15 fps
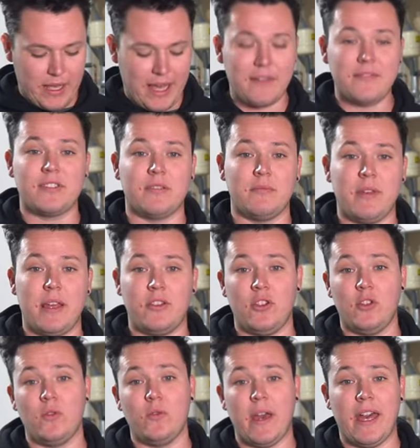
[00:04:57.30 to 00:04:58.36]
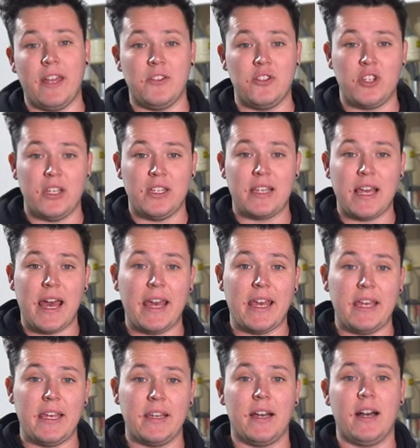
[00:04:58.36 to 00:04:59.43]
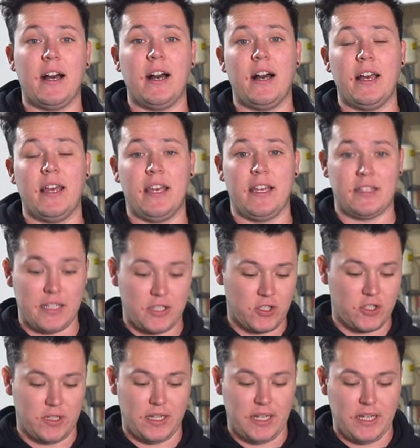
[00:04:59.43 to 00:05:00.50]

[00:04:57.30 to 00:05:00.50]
we have some new NGK uh, ignition